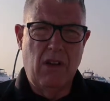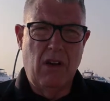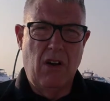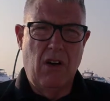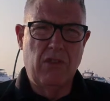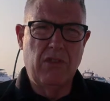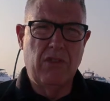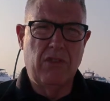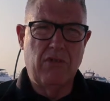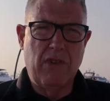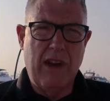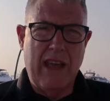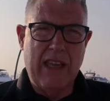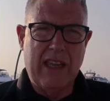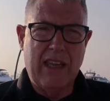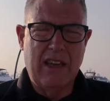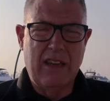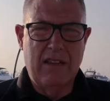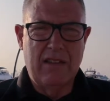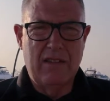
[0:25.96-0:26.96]
on the
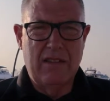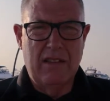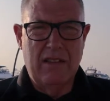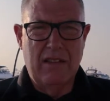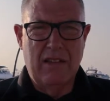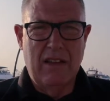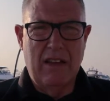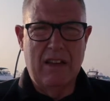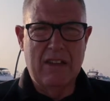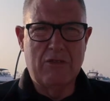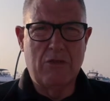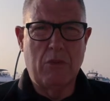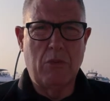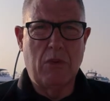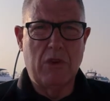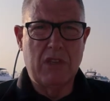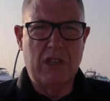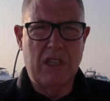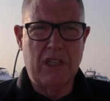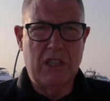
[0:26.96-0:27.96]
wreck as we
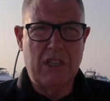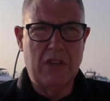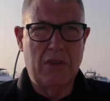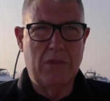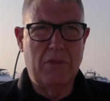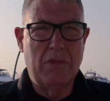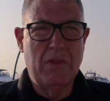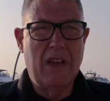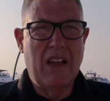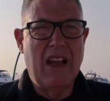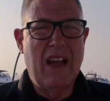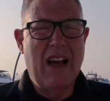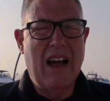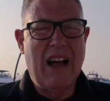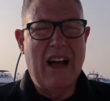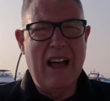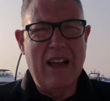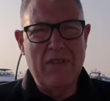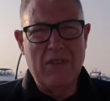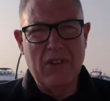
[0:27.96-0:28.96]
wanted to.
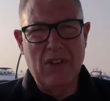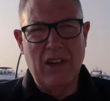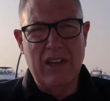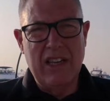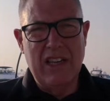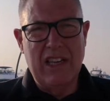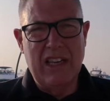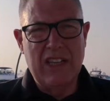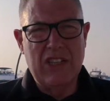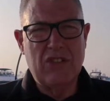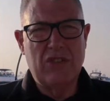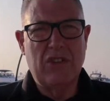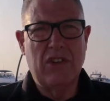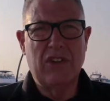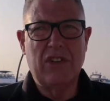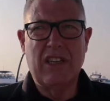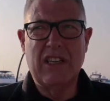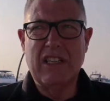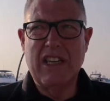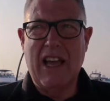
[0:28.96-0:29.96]
I haven't got any history
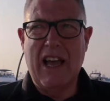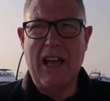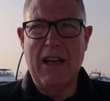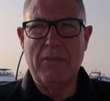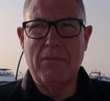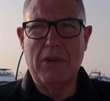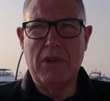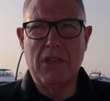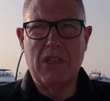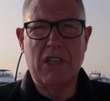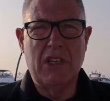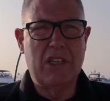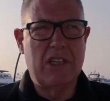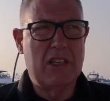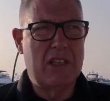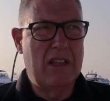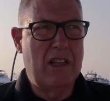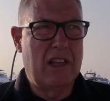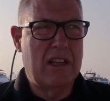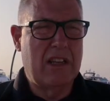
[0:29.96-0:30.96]
on the Taha, but she's
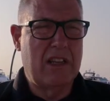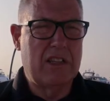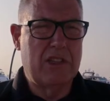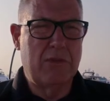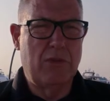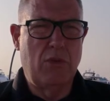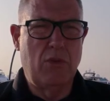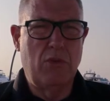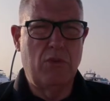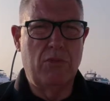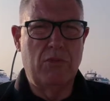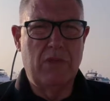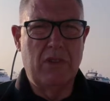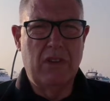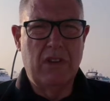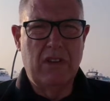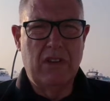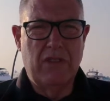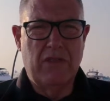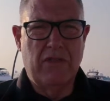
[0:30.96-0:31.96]
like a small
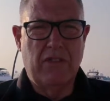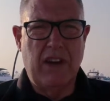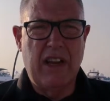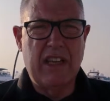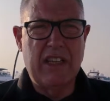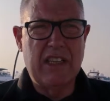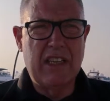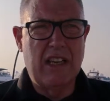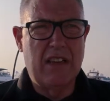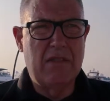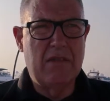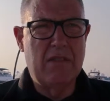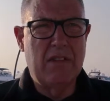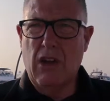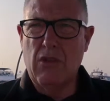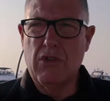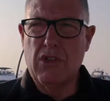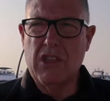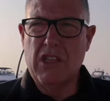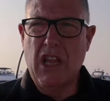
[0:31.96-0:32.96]
freighter
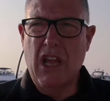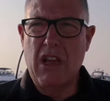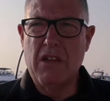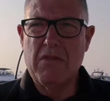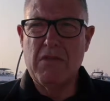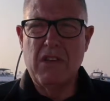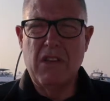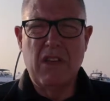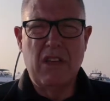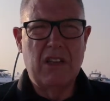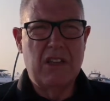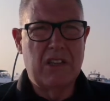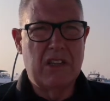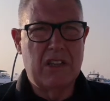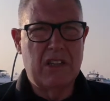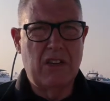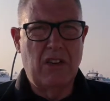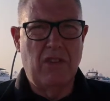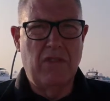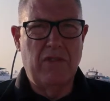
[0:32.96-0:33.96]
coaster.
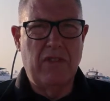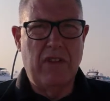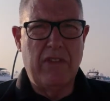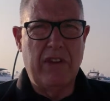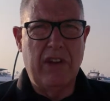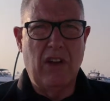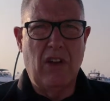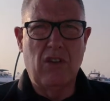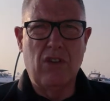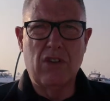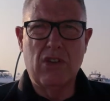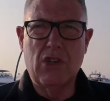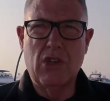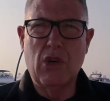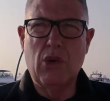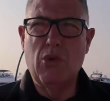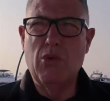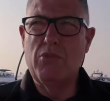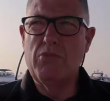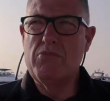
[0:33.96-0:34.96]
She's not very long at
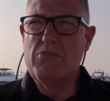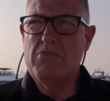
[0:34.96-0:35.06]
all,